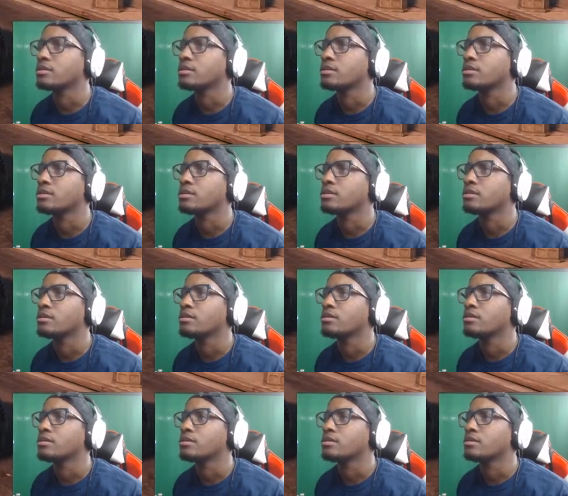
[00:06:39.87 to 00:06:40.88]

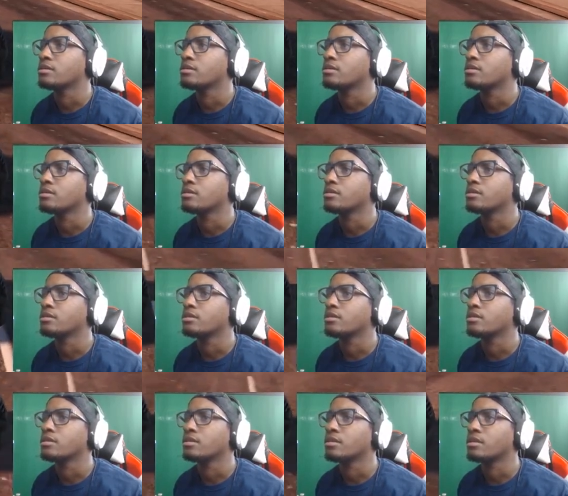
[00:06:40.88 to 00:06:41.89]

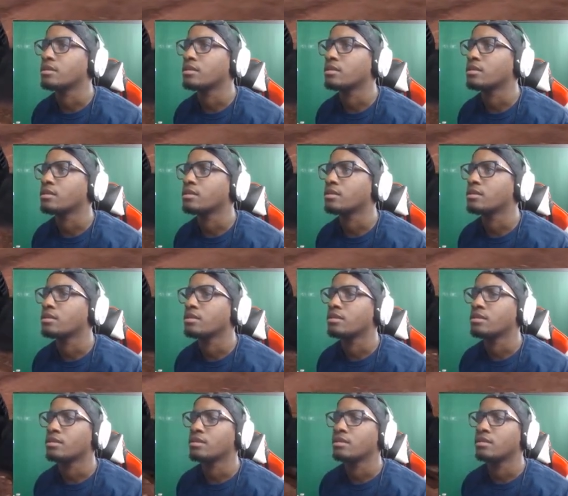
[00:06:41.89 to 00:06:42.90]

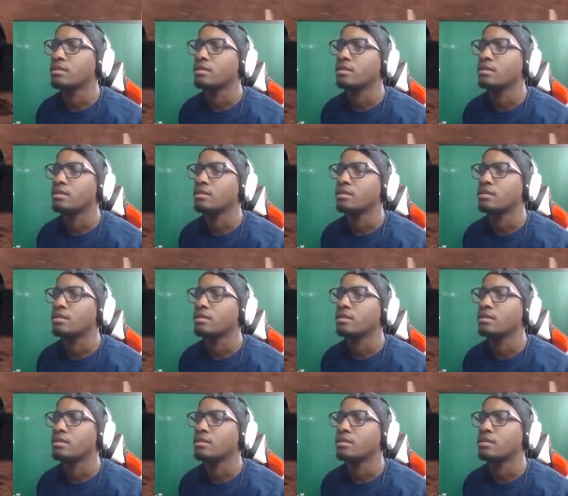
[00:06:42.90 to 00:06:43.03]
(no one is talking)